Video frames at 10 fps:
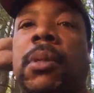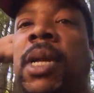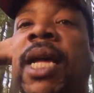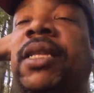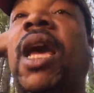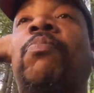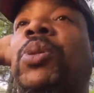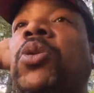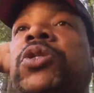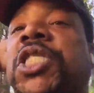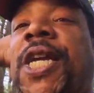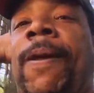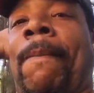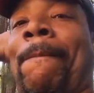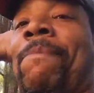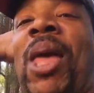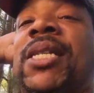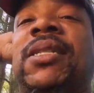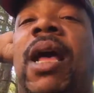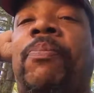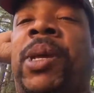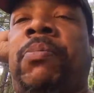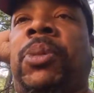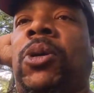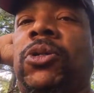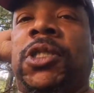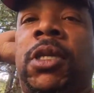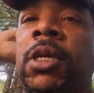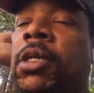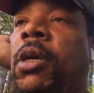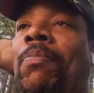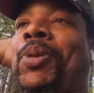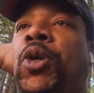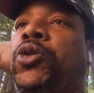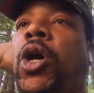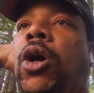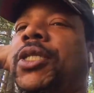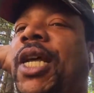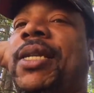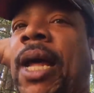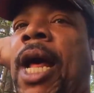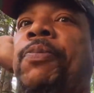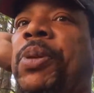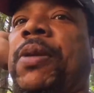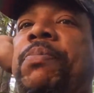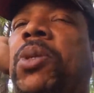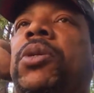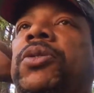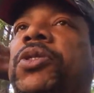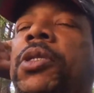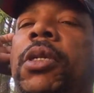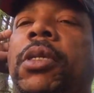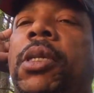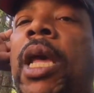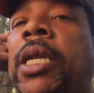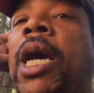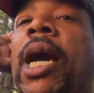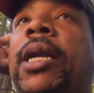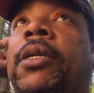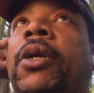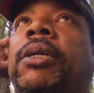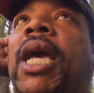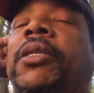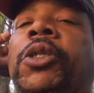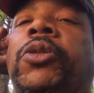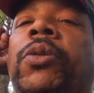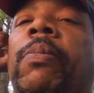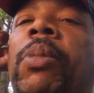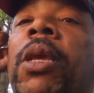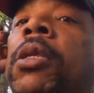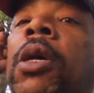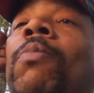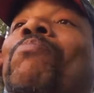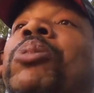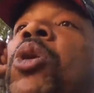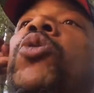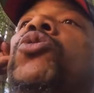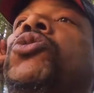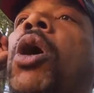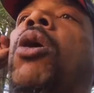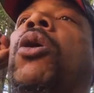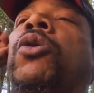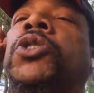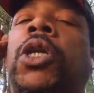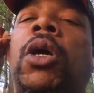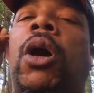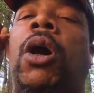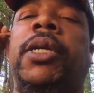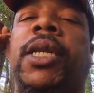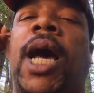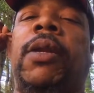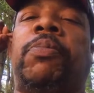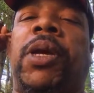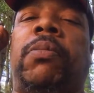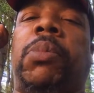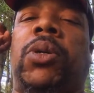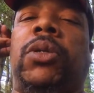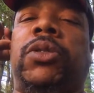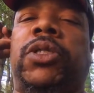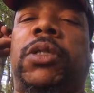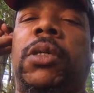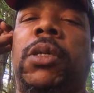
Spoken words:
Not that blue shit. That's not pit bulls. Them blue dogs are not pit bulls. And y'all got to learn that too. Them blue dogs are not pit bulls.